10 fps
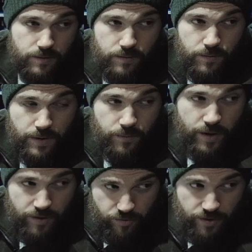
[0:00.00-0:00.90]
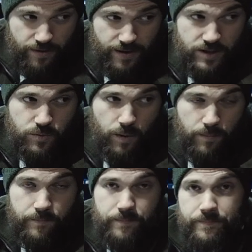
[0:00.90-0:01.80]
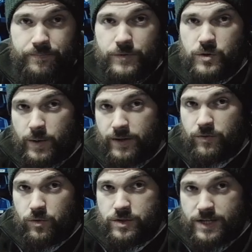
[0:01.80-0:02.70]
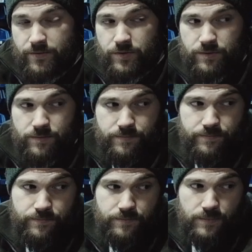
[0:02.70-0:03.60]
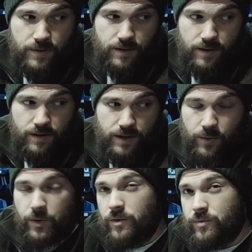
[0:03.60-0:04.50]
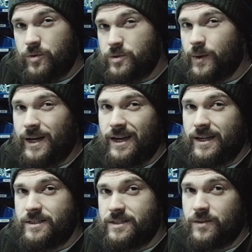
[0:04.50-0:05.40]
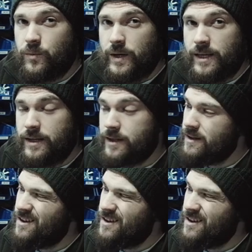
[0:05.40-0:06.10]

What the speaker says: when we're running this one 24/7, it'll go through 20 litres in a week.